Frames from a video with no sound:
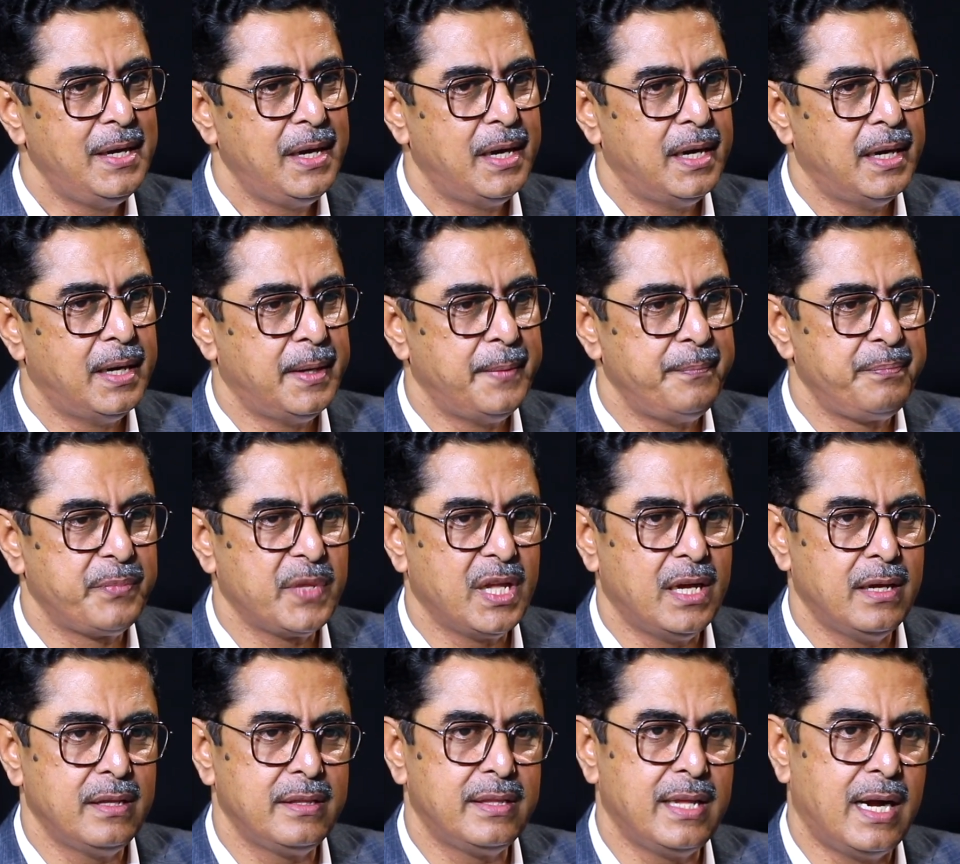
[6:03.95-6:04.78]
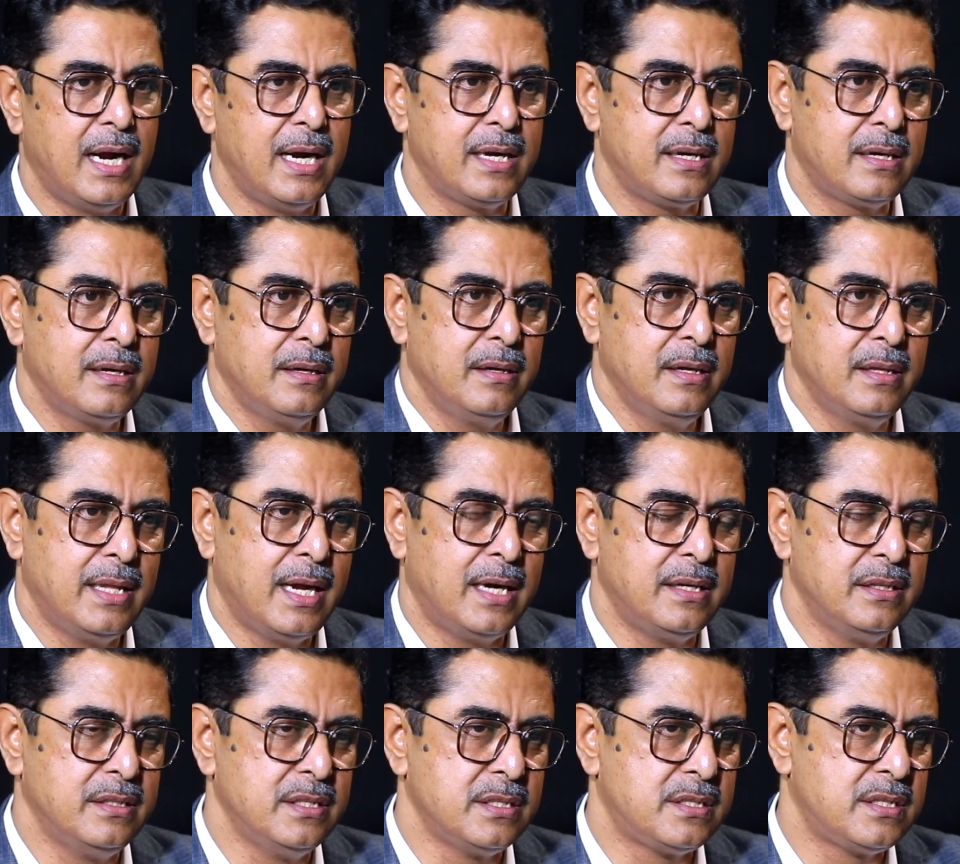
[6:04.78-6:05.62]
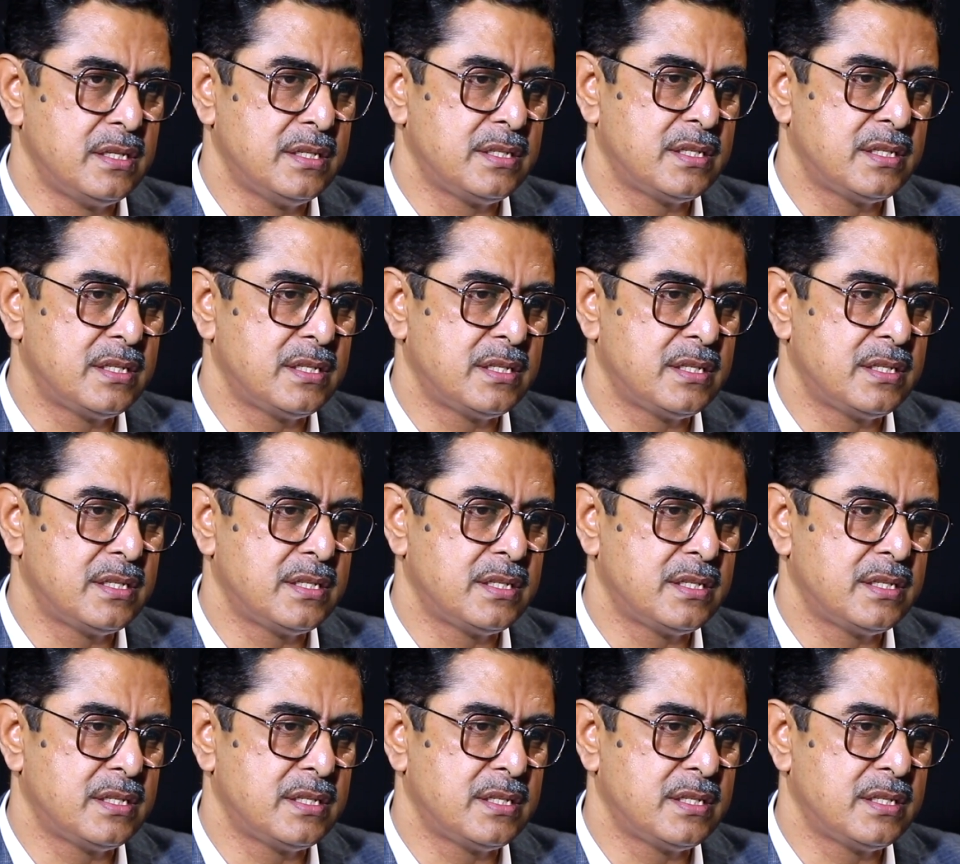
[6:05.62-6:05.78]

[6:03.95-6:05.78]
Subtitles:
that this